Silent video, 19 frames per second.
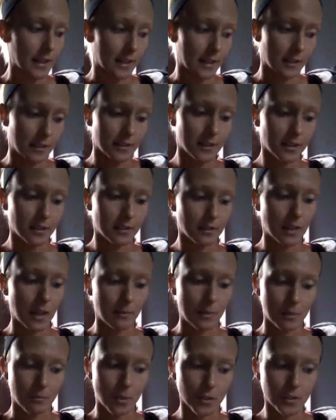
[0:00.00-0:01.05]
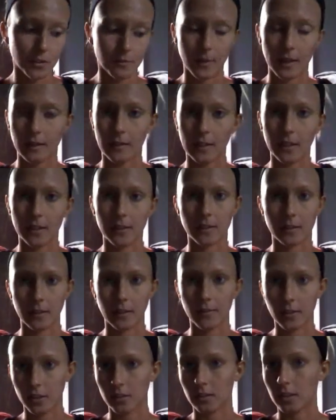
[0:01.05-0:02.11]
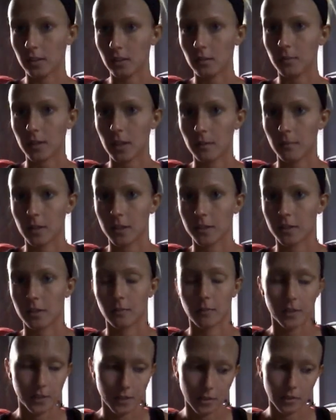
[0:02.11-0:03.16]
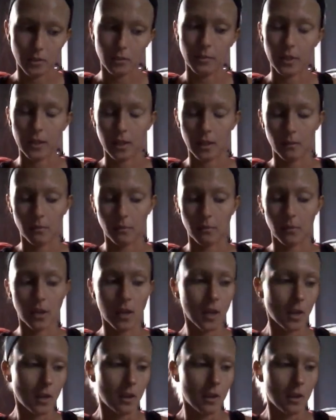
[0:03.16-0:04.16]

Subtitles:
And I mean, most of my leads eventually do become customers and do become,